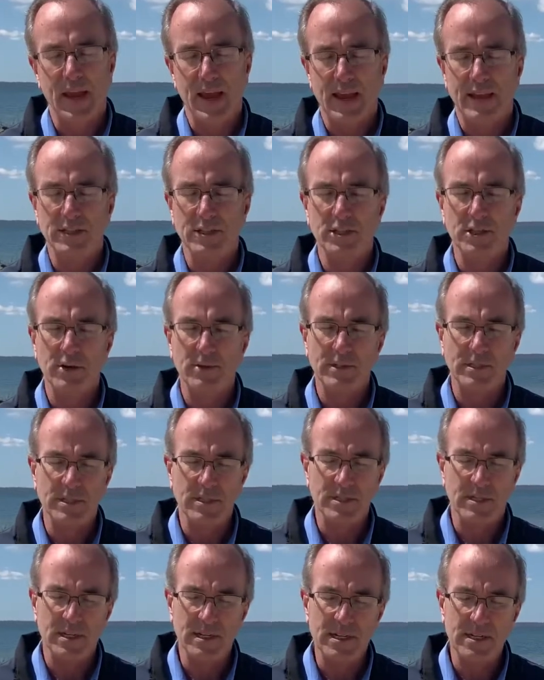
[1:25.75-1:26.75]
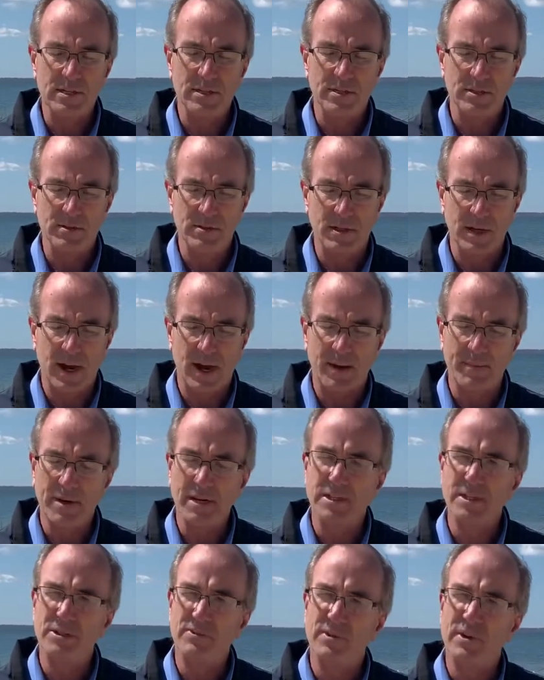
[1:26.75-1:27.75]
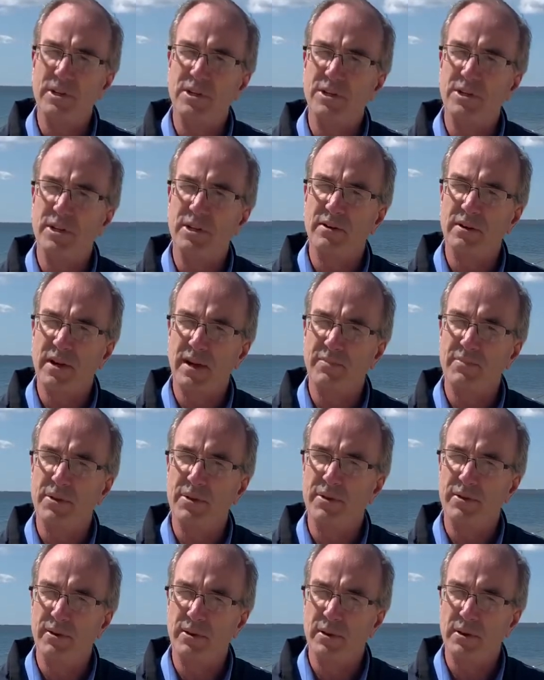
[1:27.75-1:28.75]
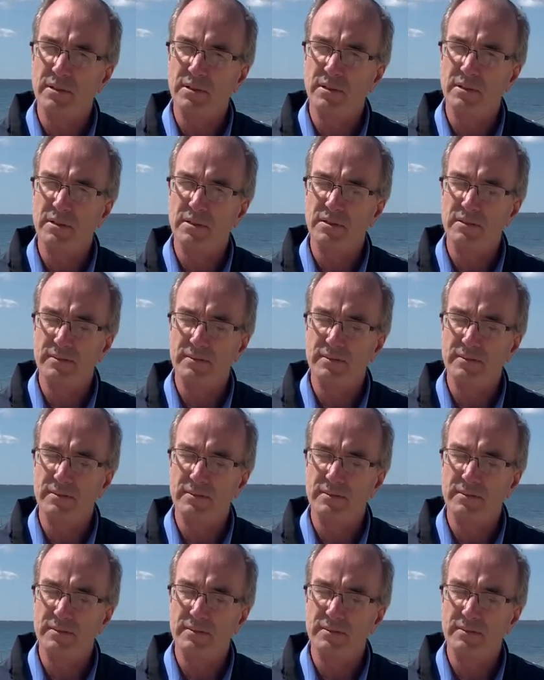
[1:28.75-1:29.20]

And so at this Easter time, I just want to share a couple thoughts.